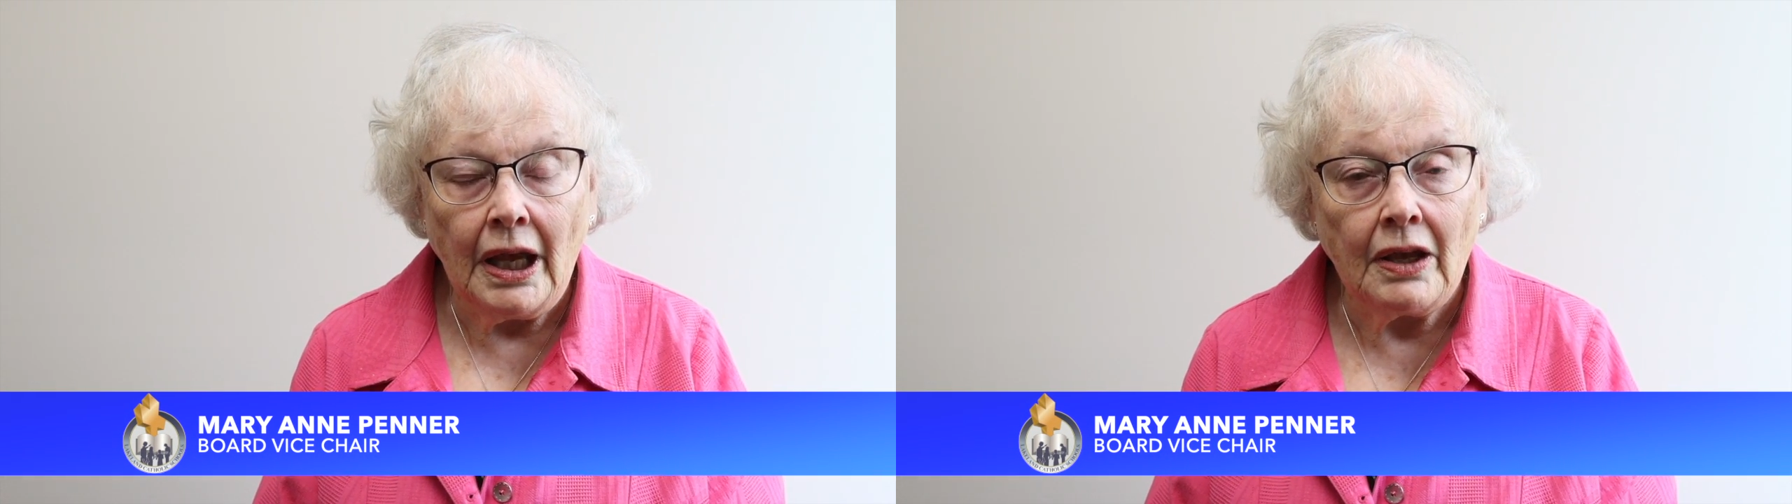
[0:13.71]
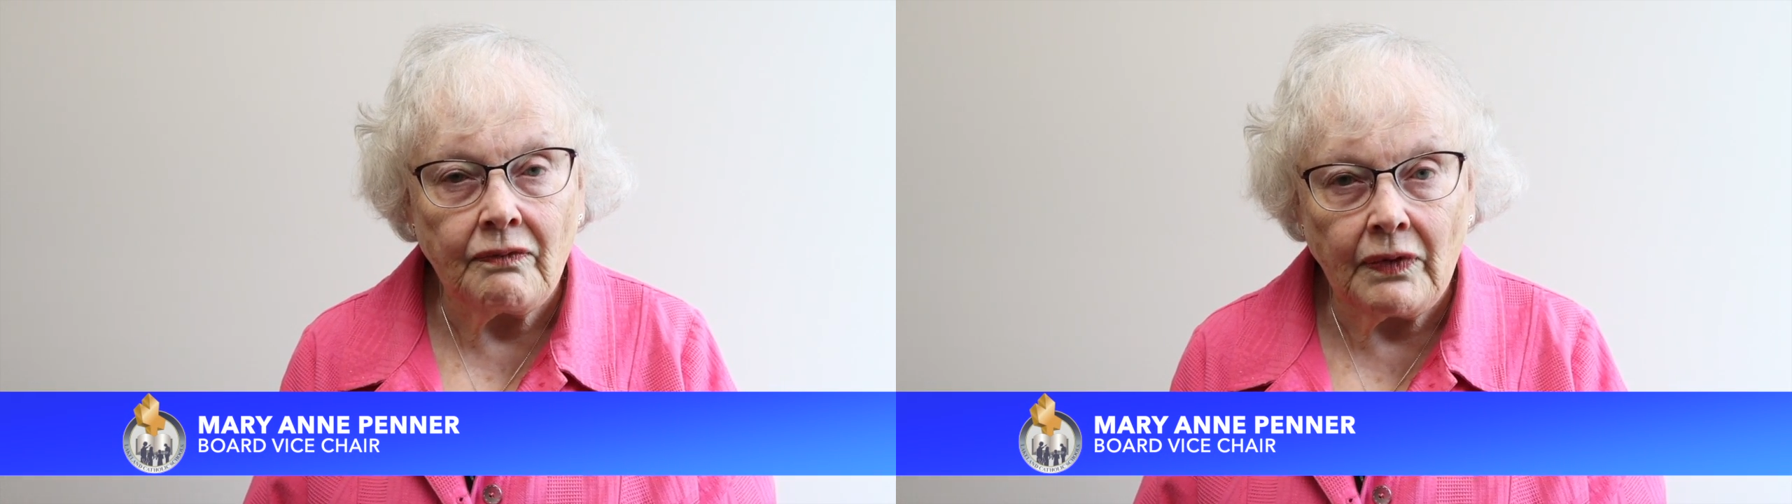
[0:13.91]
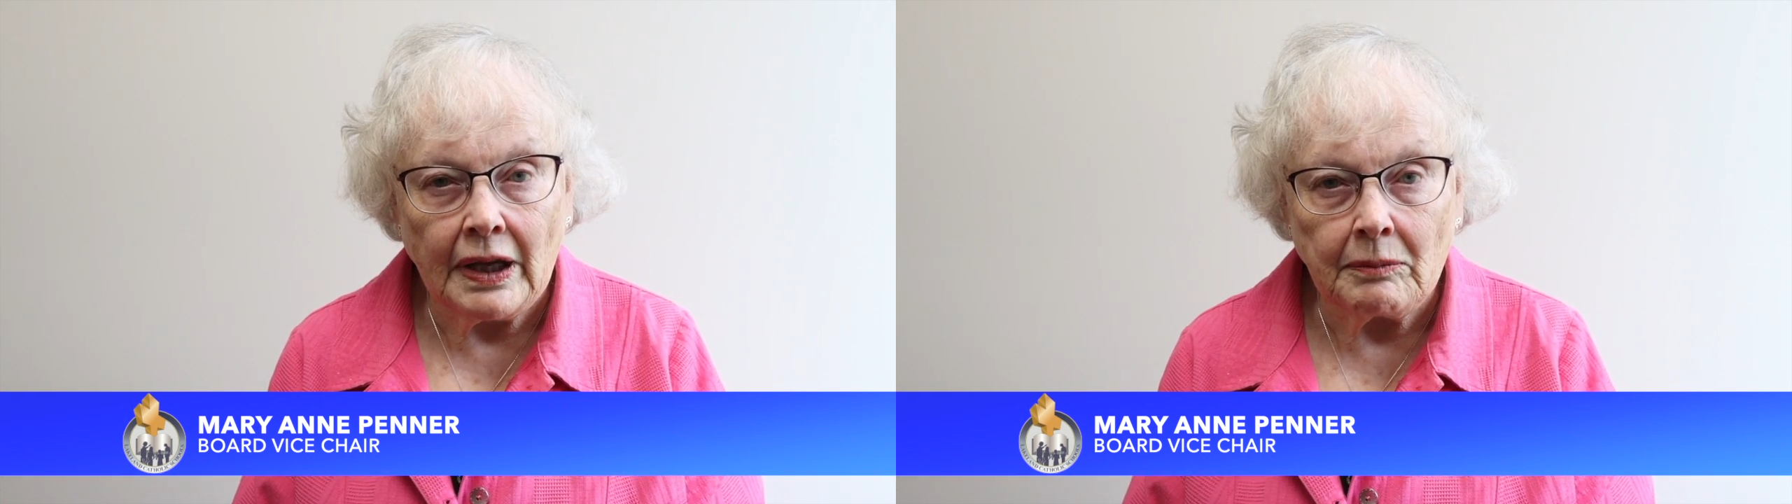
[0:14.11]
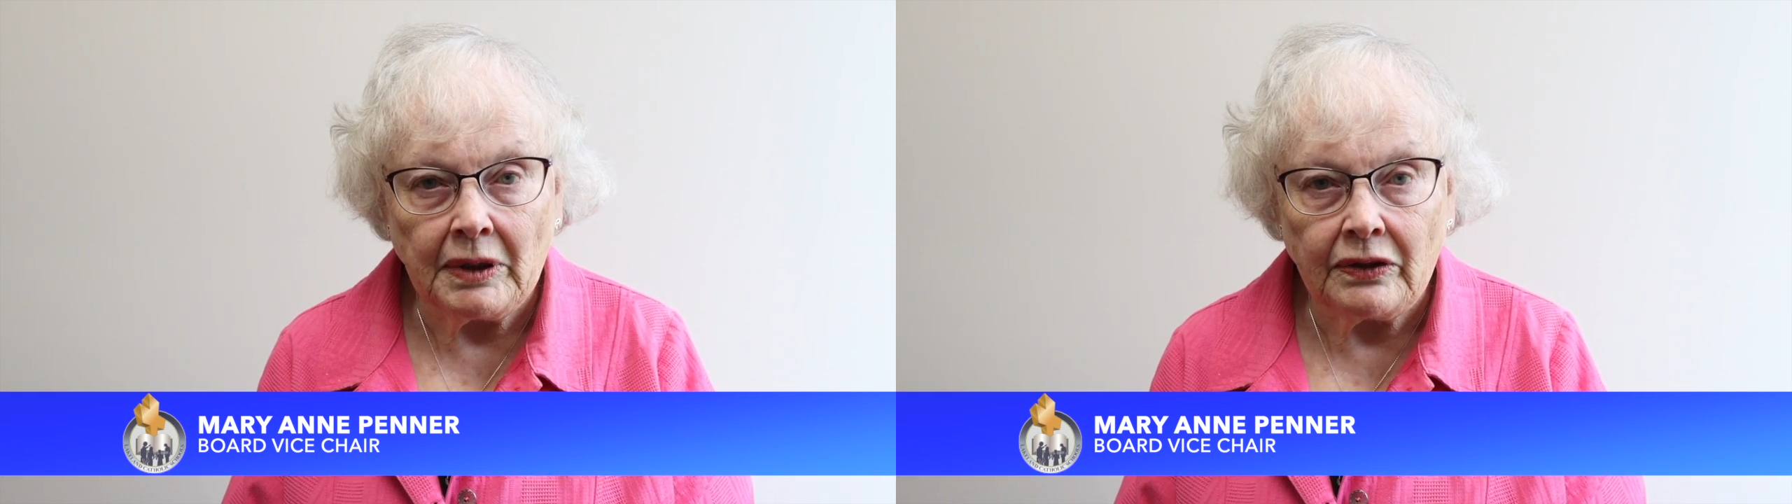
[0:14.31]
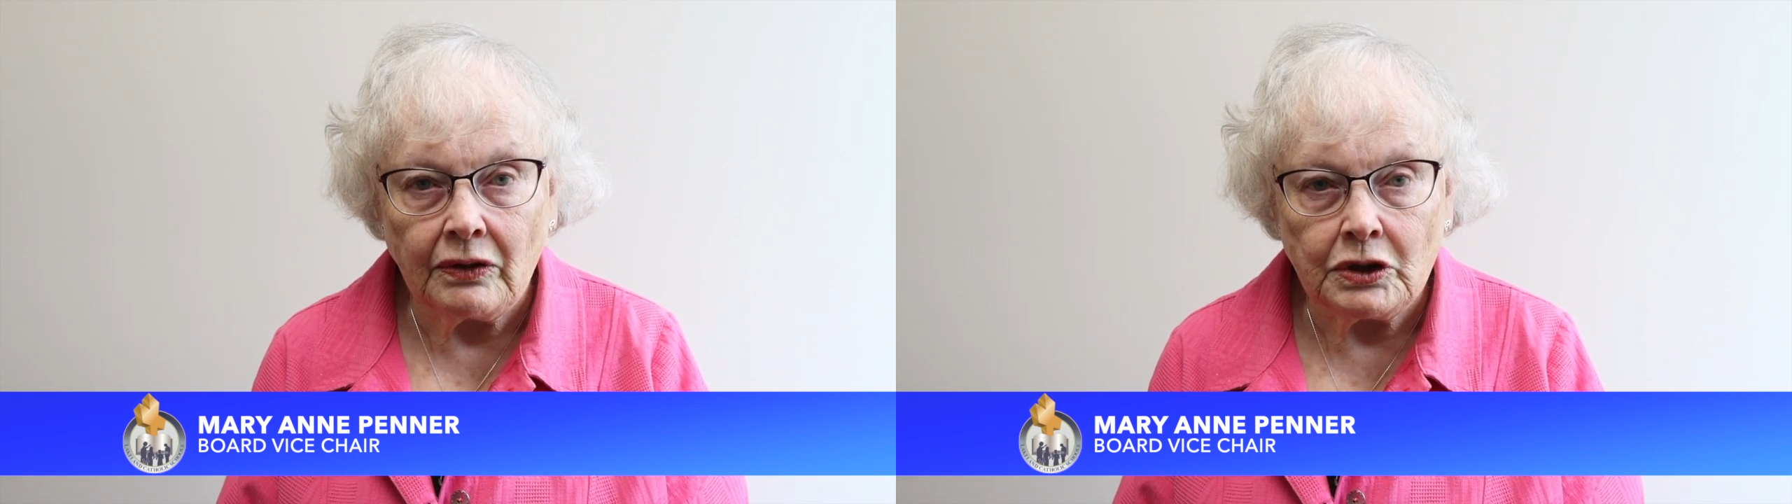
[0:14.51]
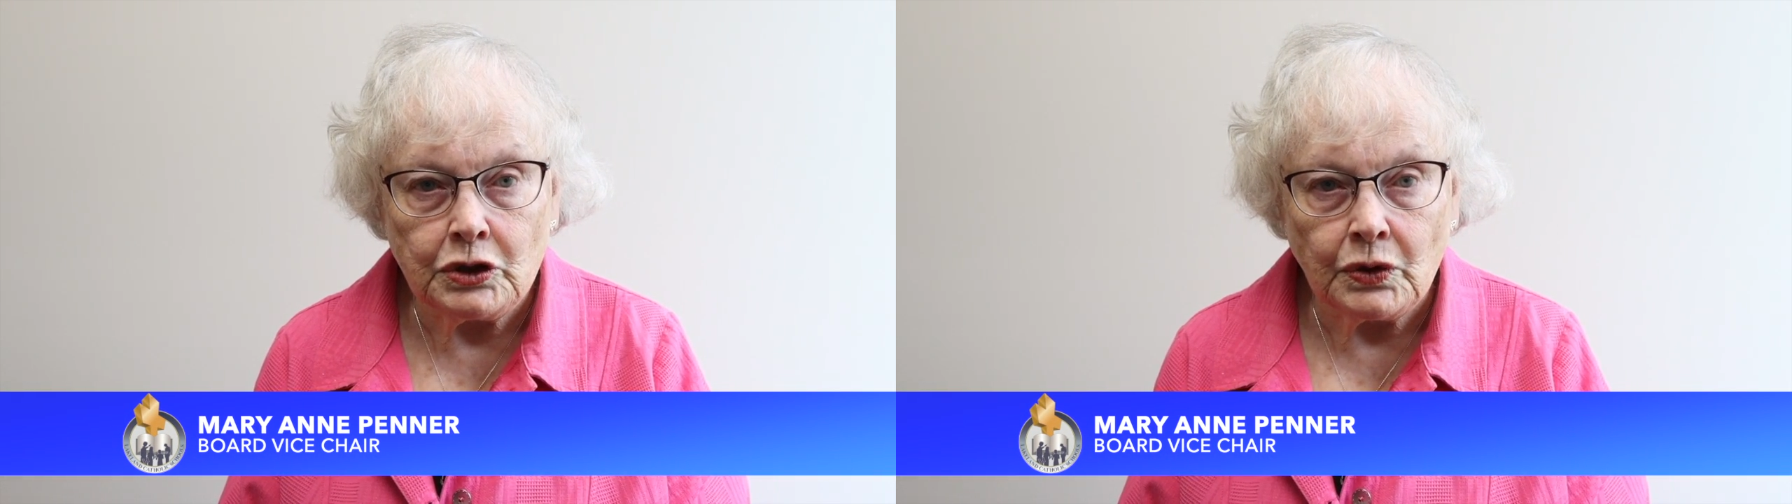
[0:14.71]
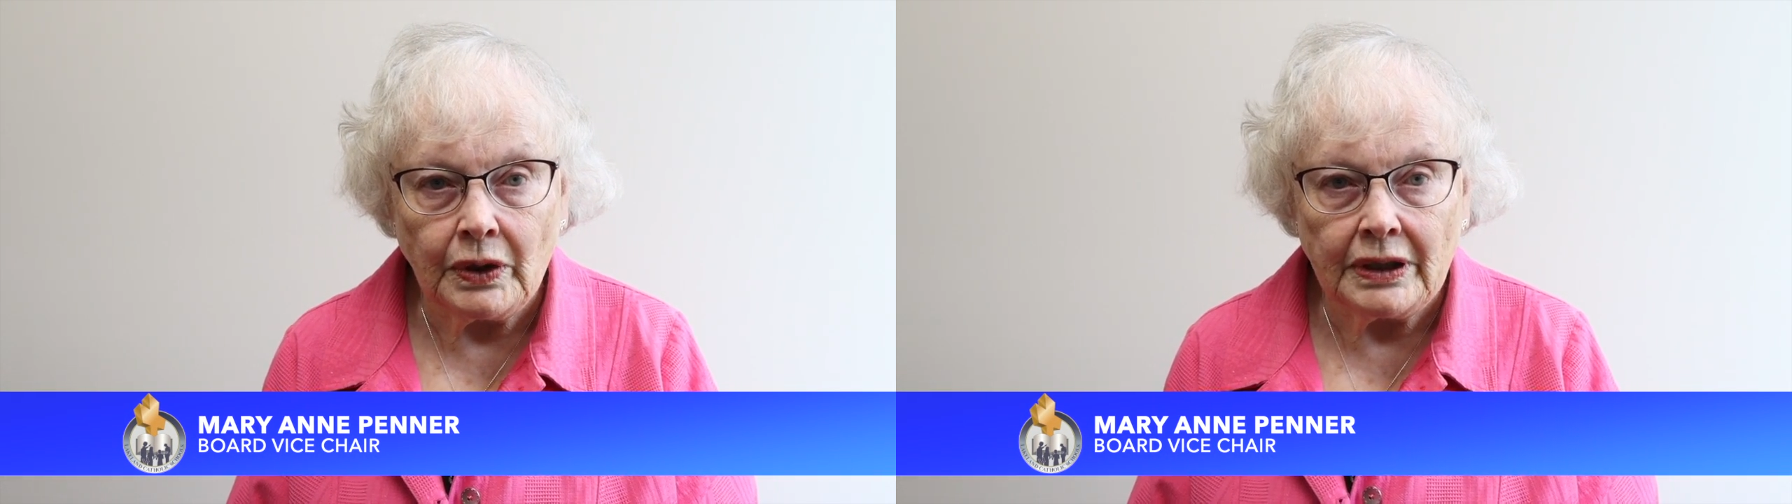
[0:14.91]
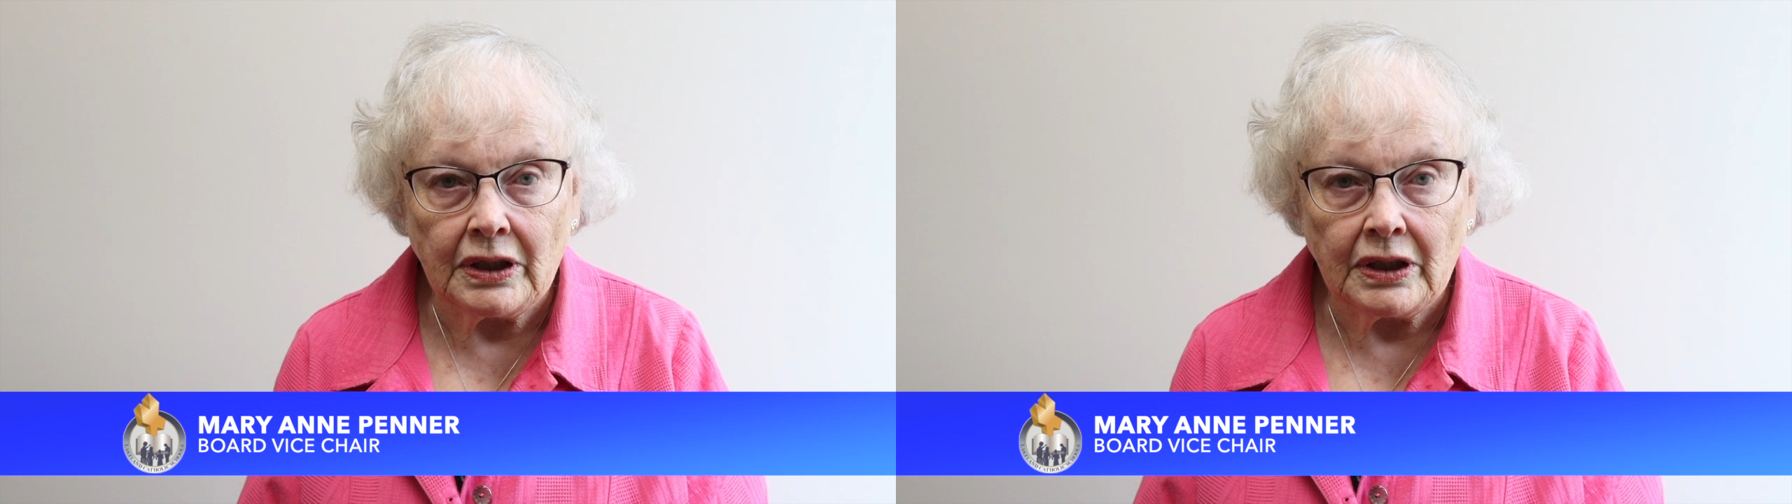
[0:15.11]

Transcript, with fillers: and families are enjoying